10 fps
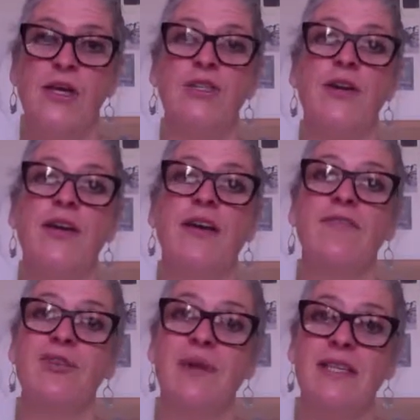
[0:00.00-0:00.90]
Don't have
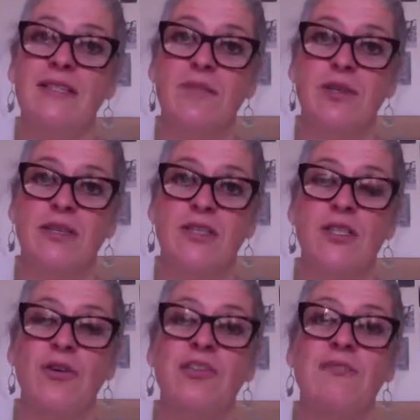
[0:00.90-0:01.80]
too many stimulants,
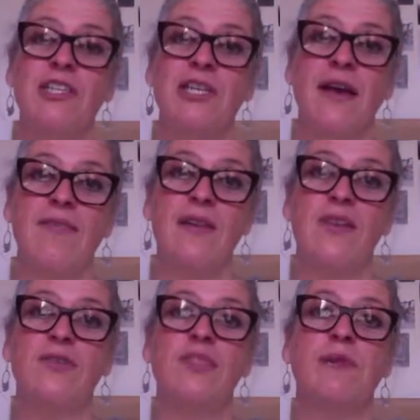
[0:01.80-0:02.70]
not too much caffeine,
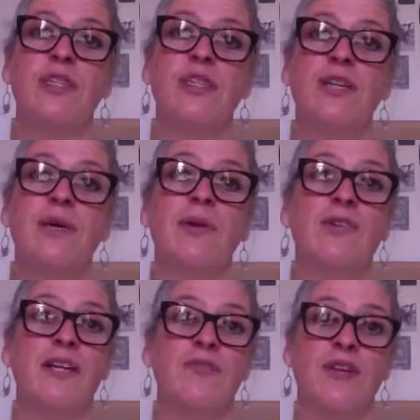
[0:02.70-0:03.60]
not too much sugar,
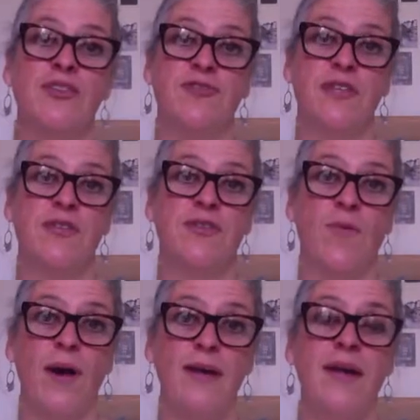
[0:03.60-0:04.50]
because that really stresses the
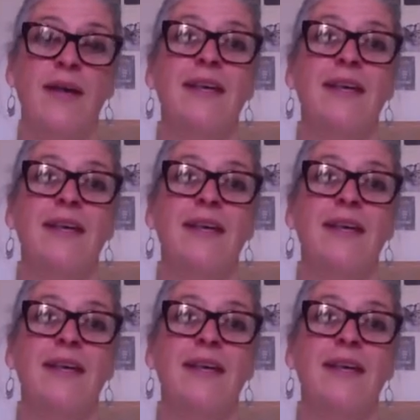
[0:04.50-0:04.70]
1.